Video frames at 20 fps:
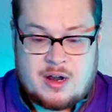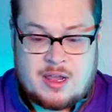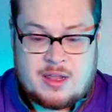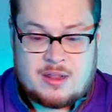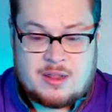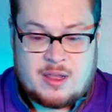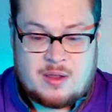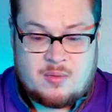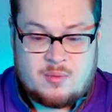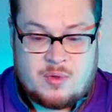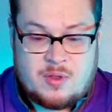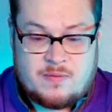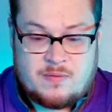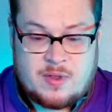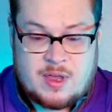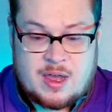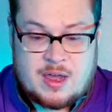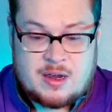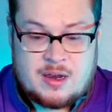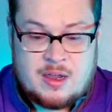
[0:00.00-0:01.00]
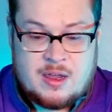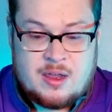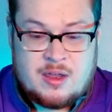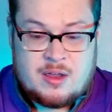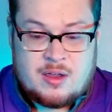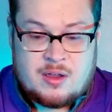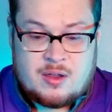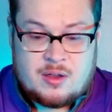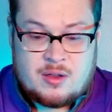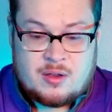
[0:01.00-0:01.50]
And then we've got,
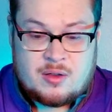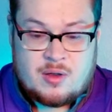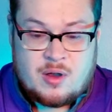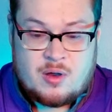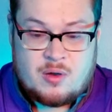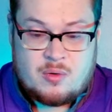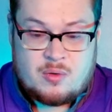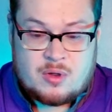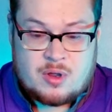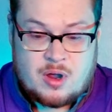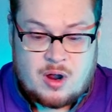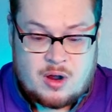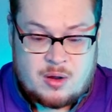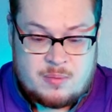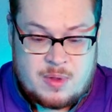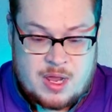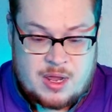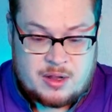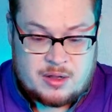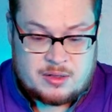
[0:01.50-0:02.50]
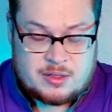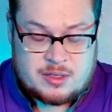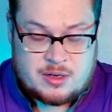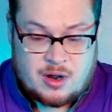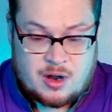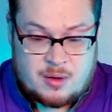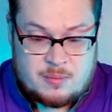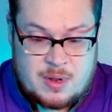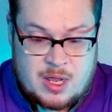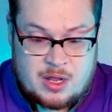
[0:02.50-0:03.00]
oh, Garmheld.
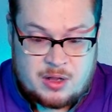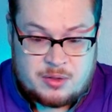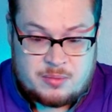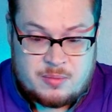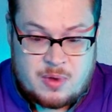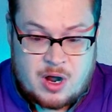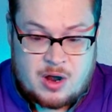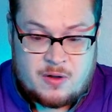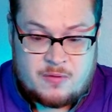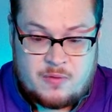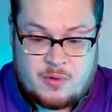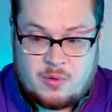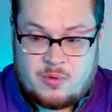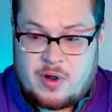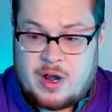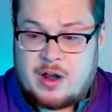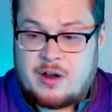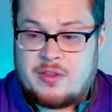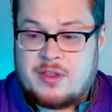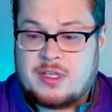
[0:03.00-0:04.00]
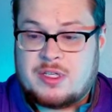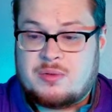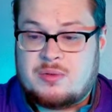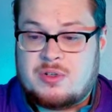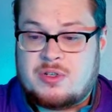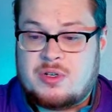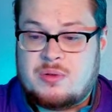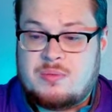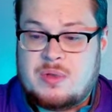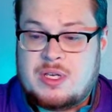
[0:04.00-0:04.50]
Garmheld, Marvel Rare. This one
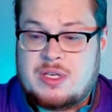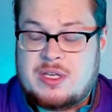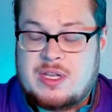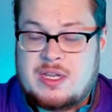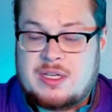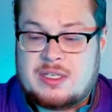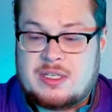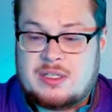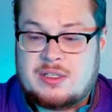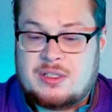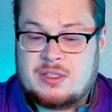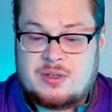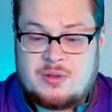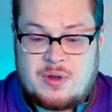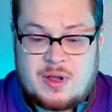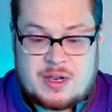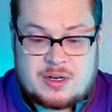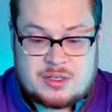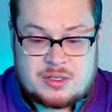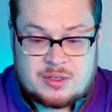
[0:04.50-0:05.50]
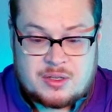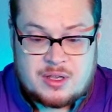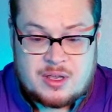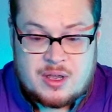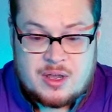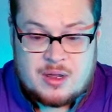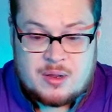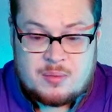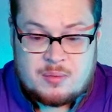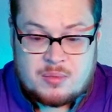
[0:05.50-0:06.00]
should be decent too, actually.
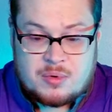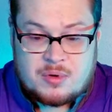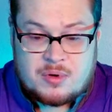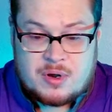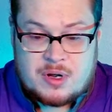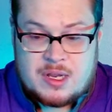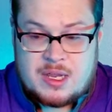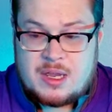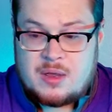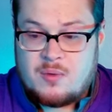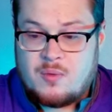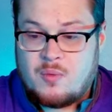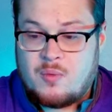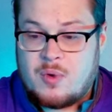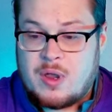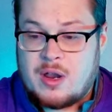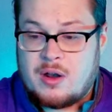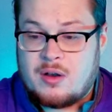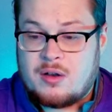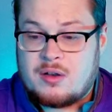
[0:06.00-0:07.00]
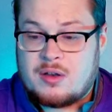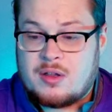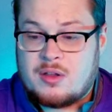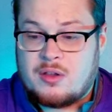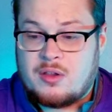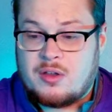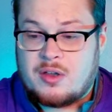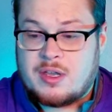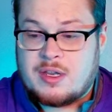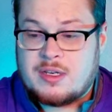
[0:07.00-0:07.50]
Pretty weird
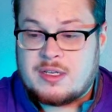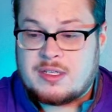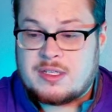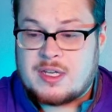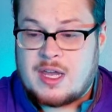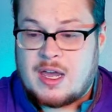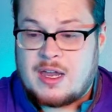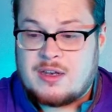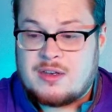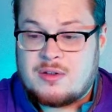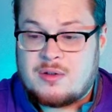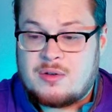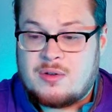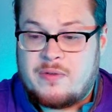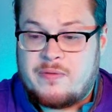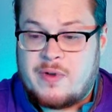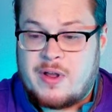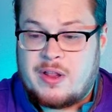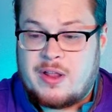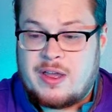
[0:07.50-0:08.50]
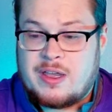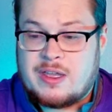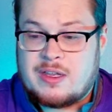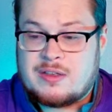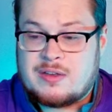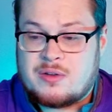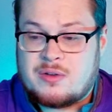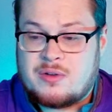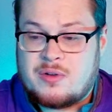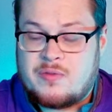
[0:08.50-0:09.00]
looking design. Don't know if I like it.
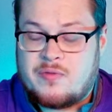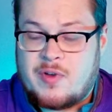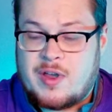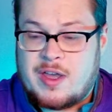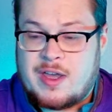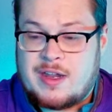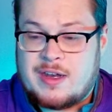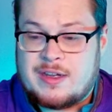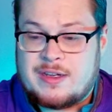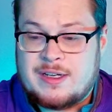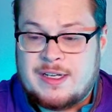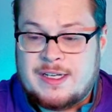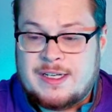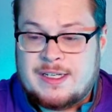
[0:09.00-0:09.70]
Don't know if I hate it.